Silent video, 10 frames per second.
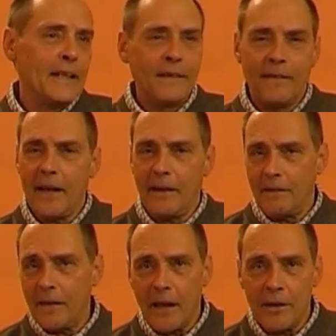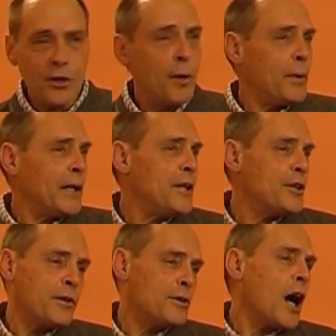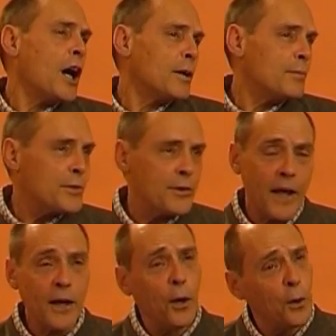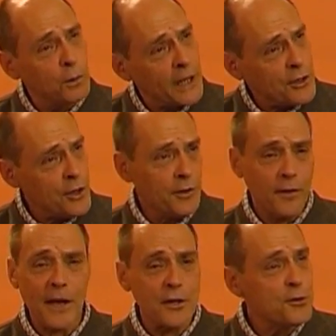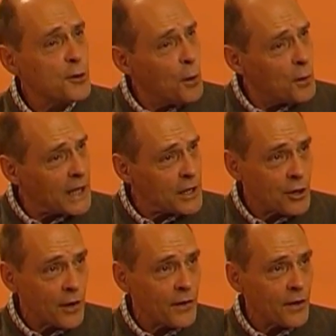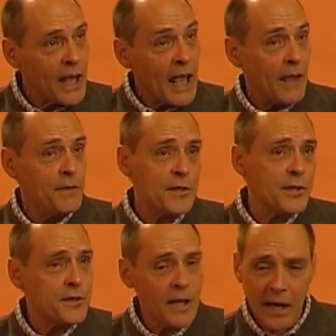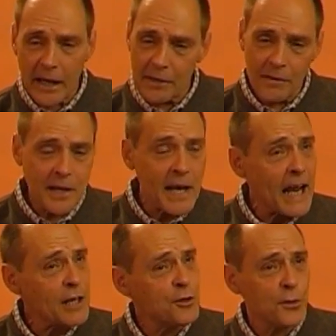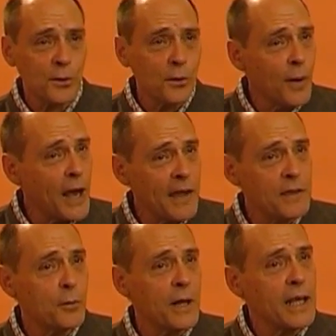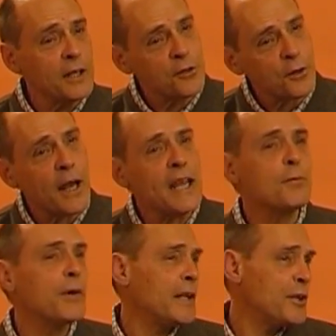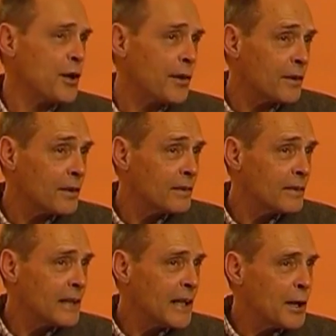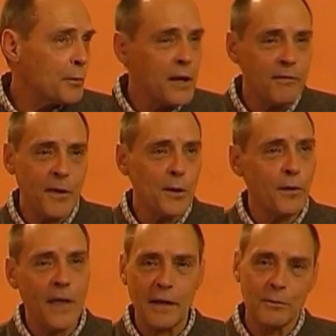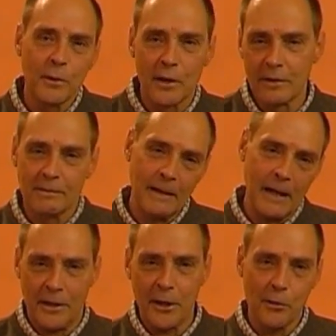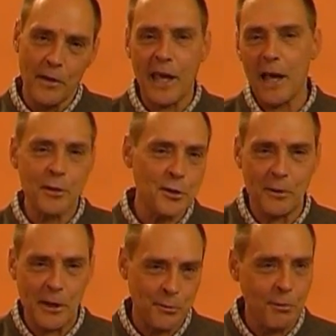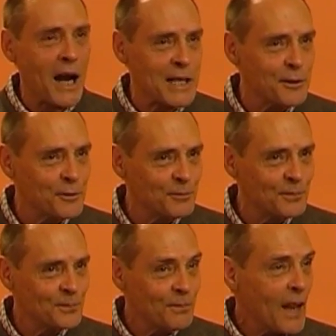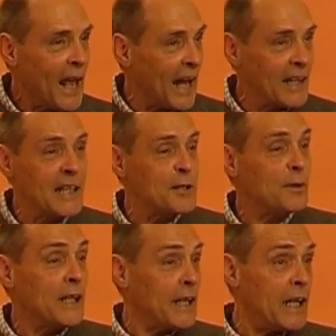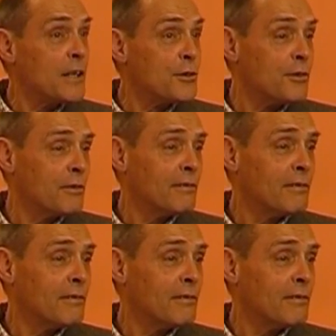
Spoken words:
They jump in each other's arms. They hold each other. They stroke each other. And this is a kind of a natural way that we entrain with each other. We feel that the chemistry is right. And literally it is.